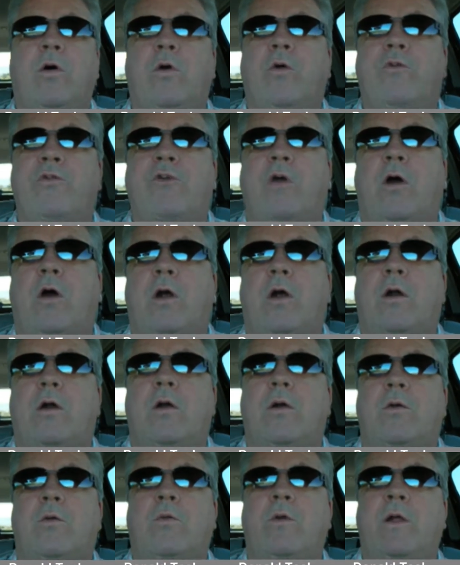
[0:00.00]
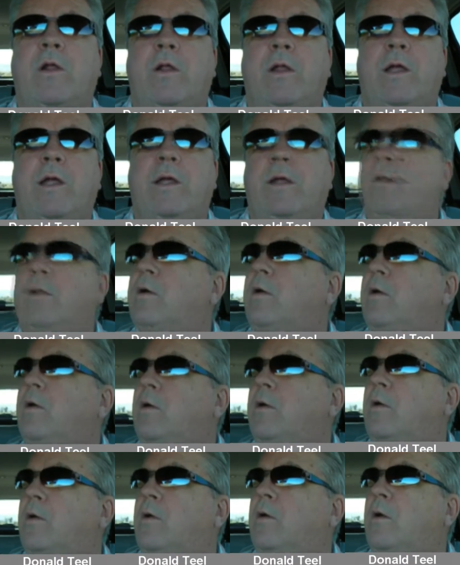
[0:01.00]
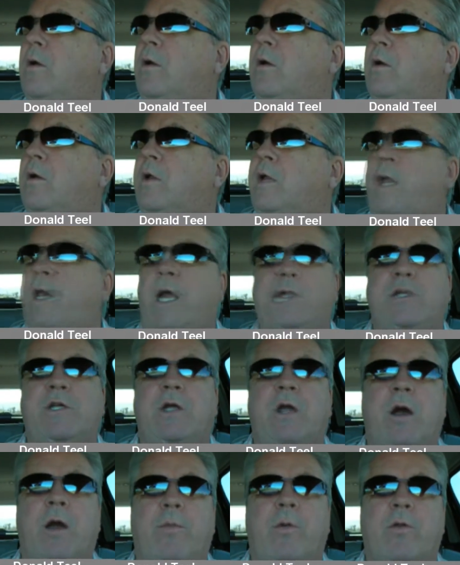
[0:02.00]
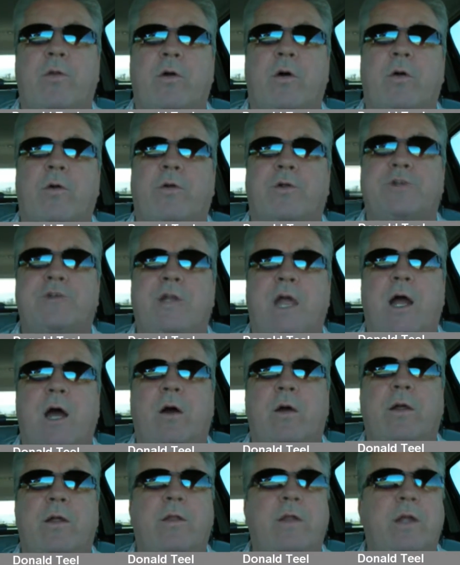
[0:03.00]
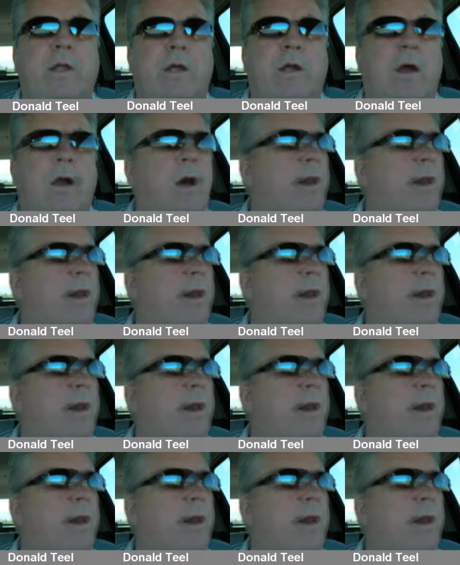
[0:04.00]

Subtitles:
those are really catching up with owners now in the